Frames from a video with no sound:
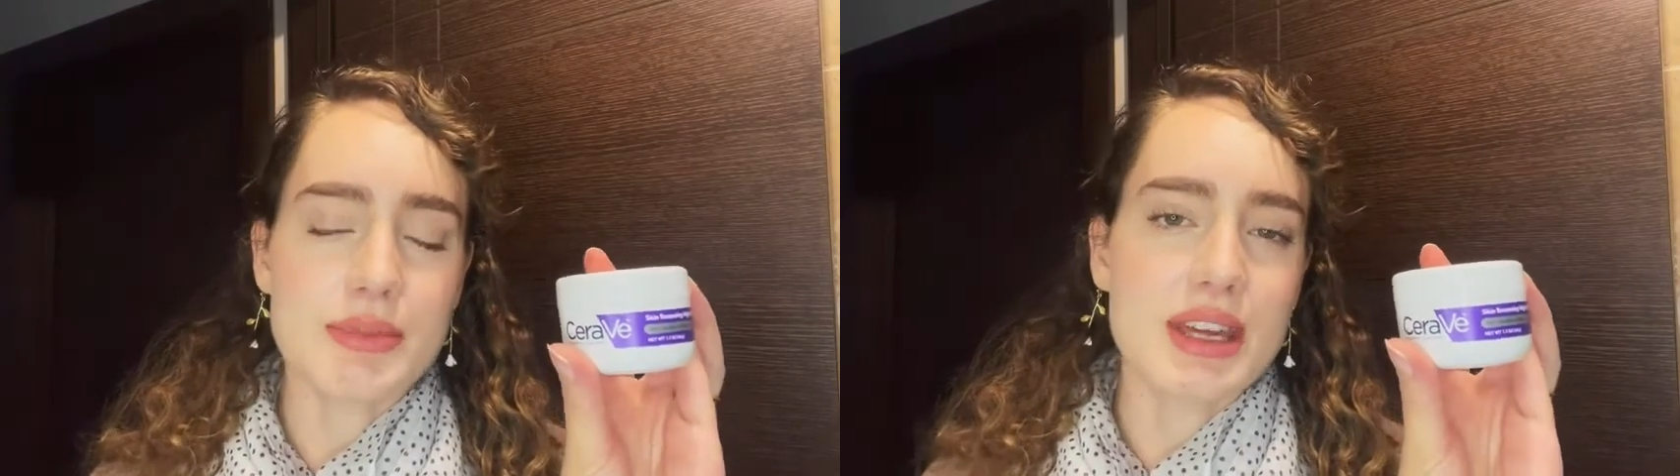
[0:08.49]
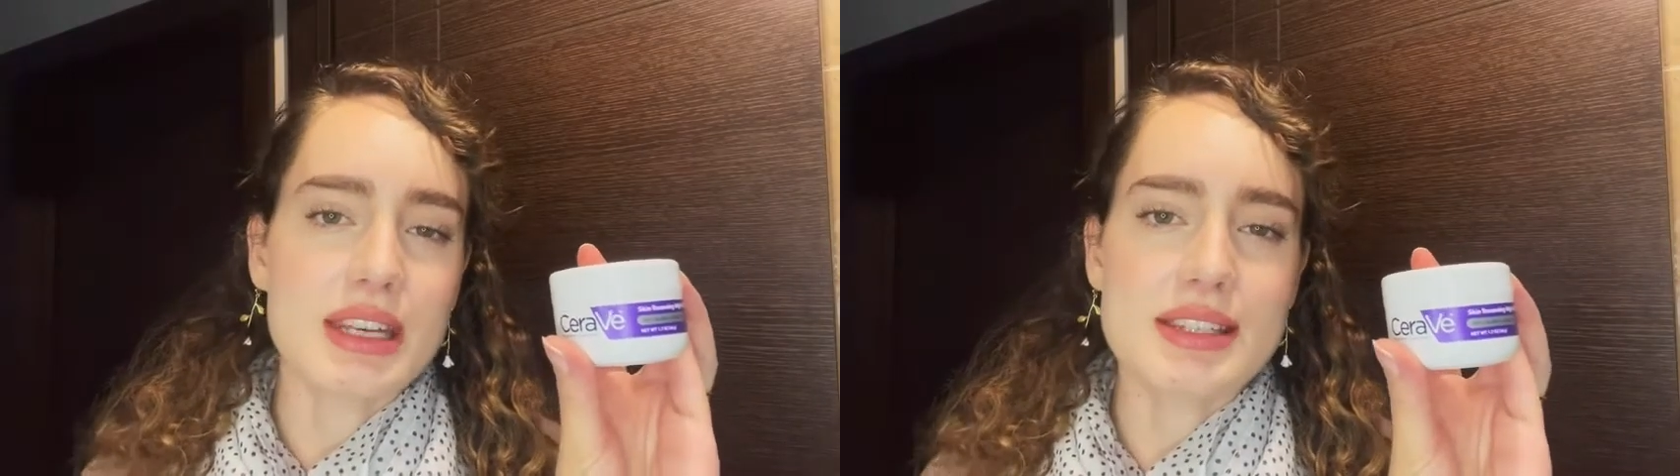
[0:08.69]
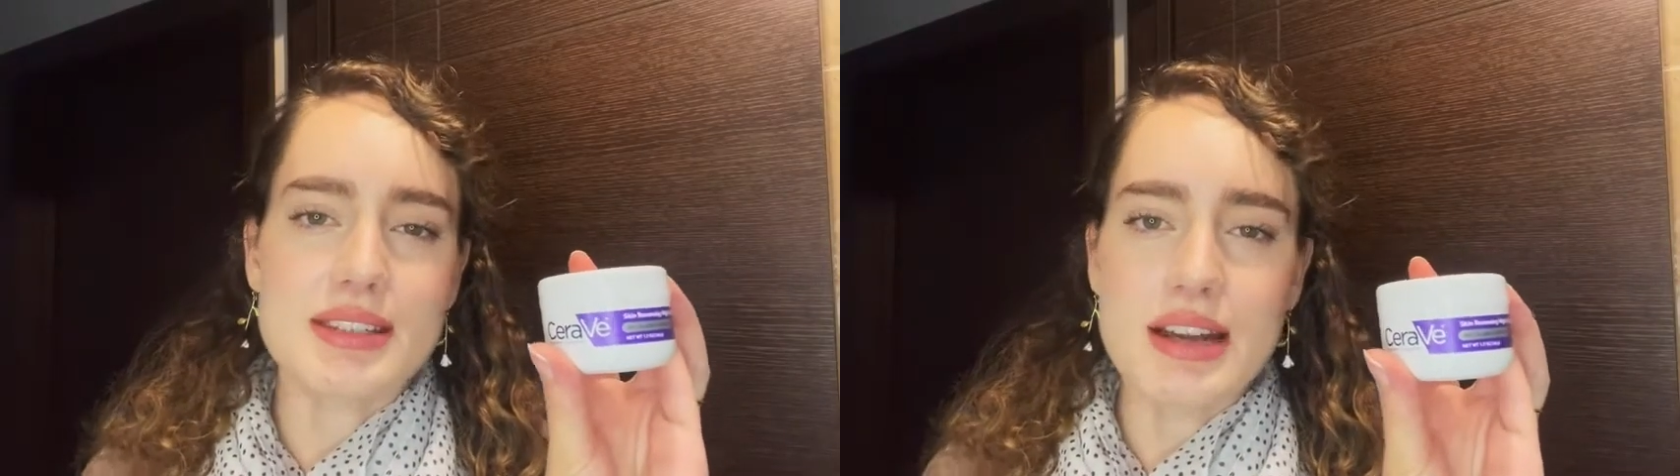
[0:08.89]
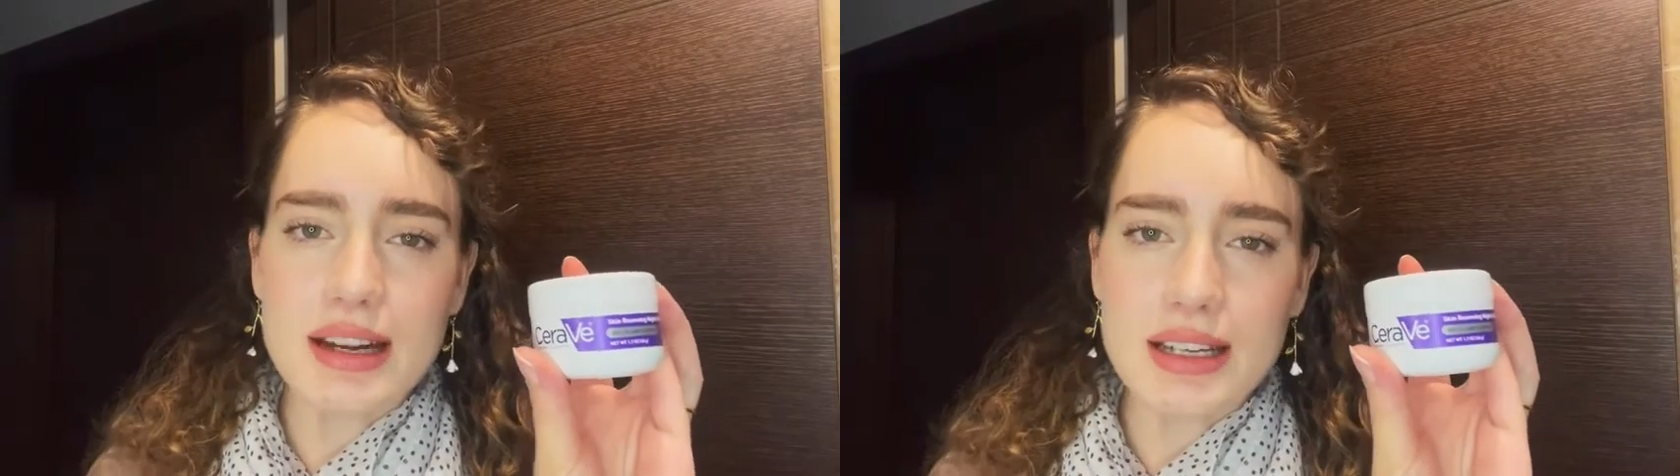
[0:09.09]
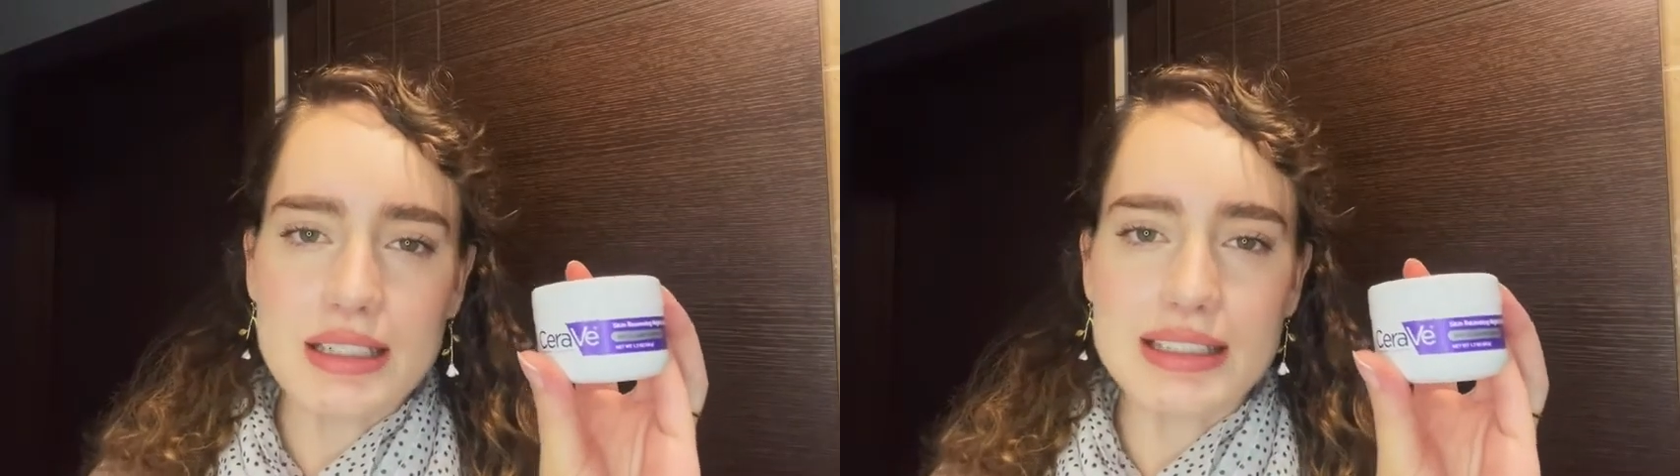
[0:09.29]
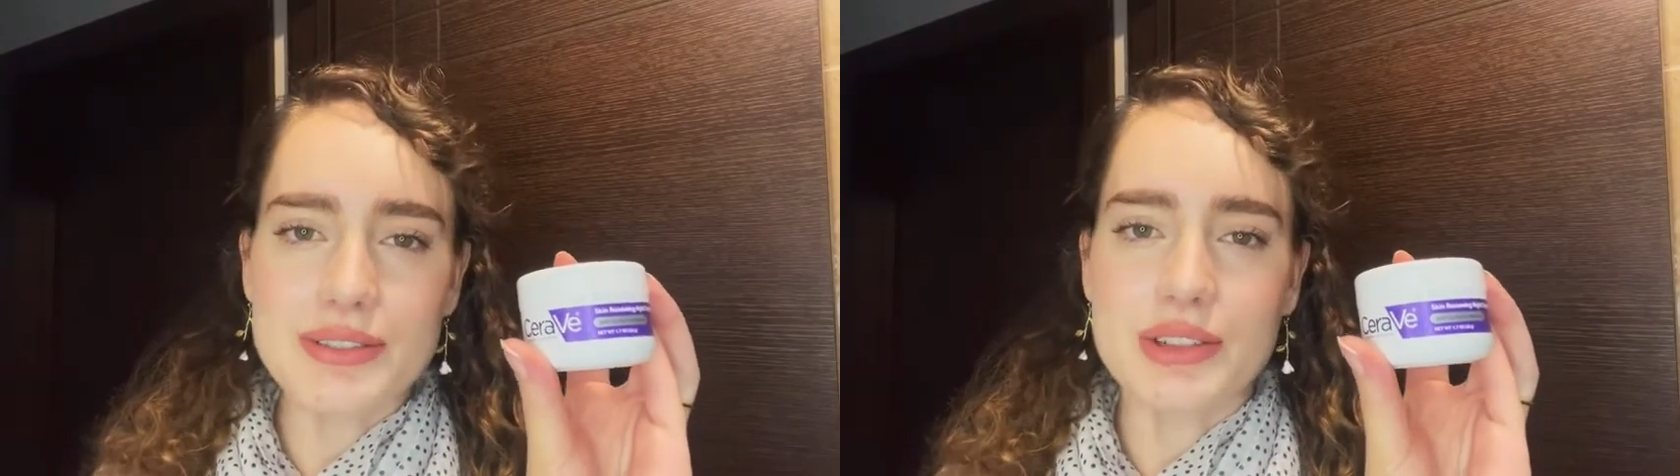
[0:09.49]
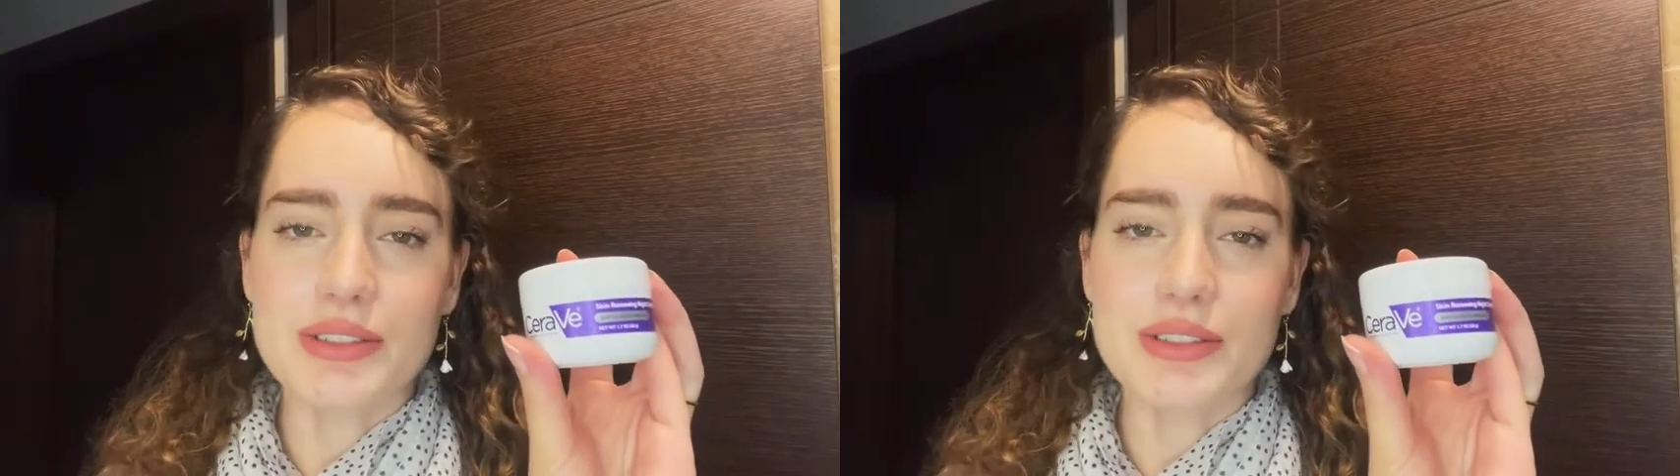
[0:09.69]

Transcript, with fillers: that is not going to leave your